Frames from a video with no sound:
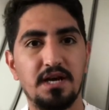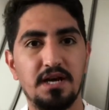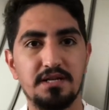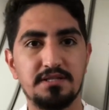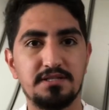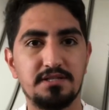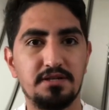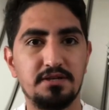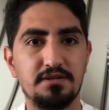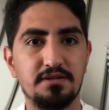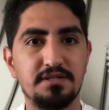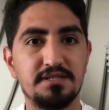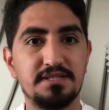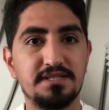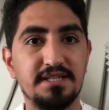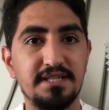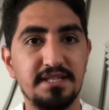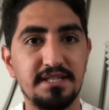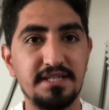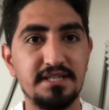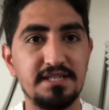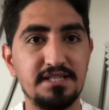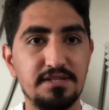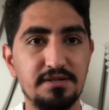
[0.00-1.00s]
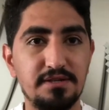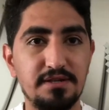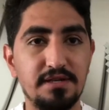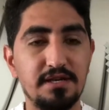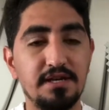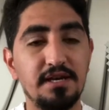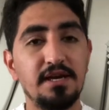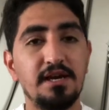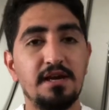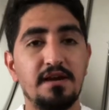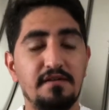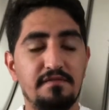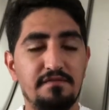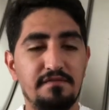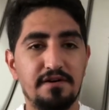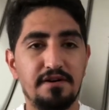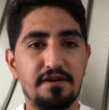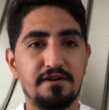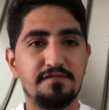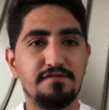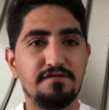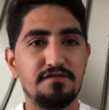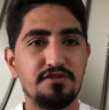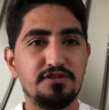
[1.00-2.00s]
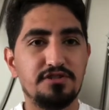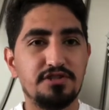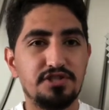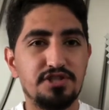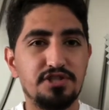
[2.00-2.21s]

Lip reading: So let's get into it. Very first